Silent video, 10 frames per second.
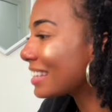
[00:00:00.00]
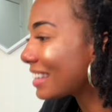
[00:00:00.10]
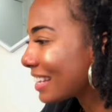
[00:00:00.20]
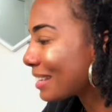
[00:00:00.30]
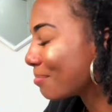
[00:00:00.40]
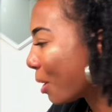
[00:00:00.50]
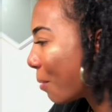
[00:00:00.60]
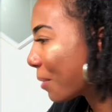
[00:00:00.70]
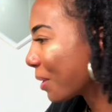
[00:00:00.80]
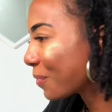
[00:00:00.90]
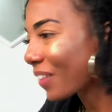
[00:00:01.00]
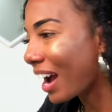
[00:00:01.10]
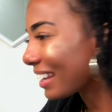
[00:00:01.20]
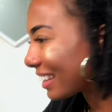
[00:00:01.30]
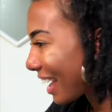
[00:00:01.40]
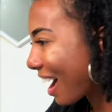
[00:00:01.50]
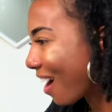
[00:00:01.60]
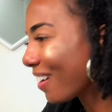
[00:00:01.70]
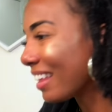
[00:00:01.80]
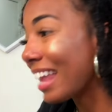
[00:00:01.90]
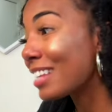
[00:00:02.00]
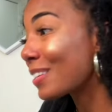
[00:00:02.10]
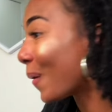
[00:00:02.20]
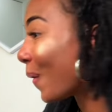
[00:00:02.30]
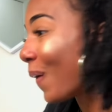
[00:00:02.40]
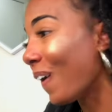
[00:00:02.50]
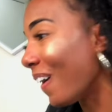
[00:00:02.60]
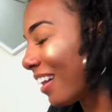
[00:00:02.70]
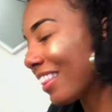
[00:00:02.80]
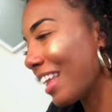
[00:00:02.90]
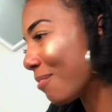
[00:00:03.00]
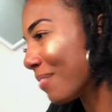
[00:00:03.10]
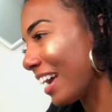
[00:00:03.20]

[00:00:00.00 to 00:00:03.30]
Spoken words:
is this moment right now, and that's all that